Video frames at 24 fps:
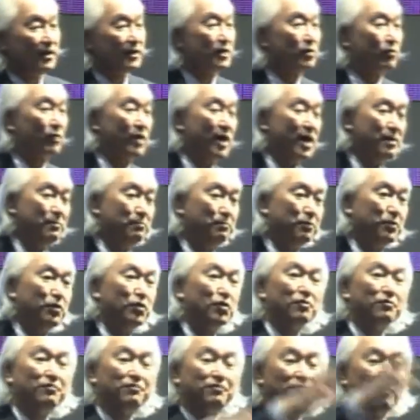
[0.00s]
and create
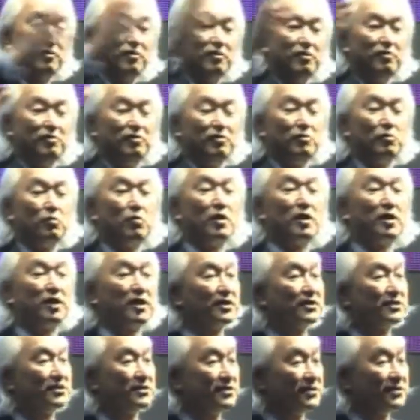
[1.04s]
beautiful
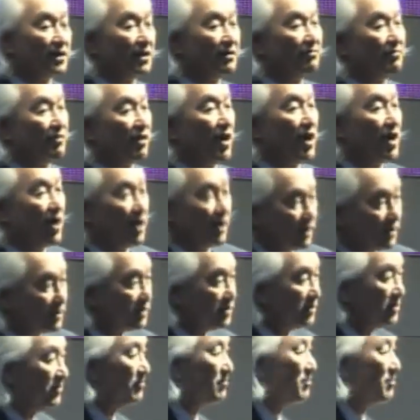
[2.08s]
works of art.